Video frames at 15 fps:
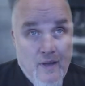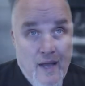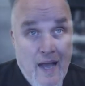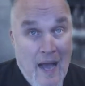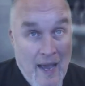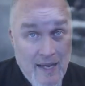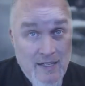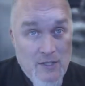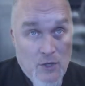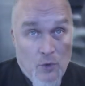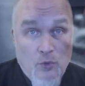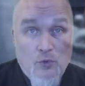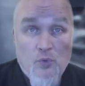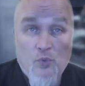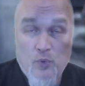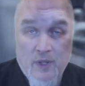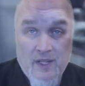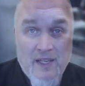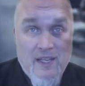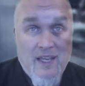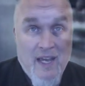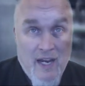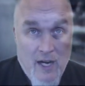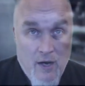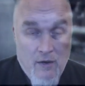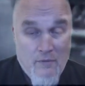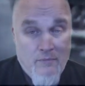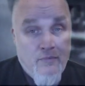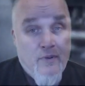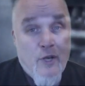I don't really
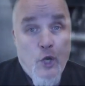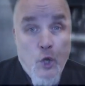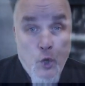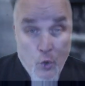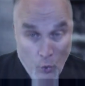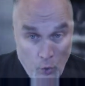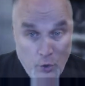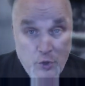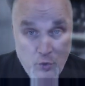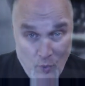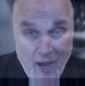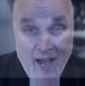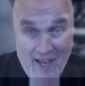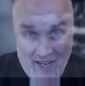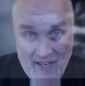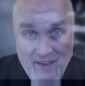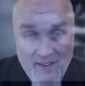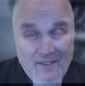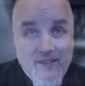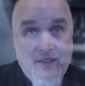care, nor do I.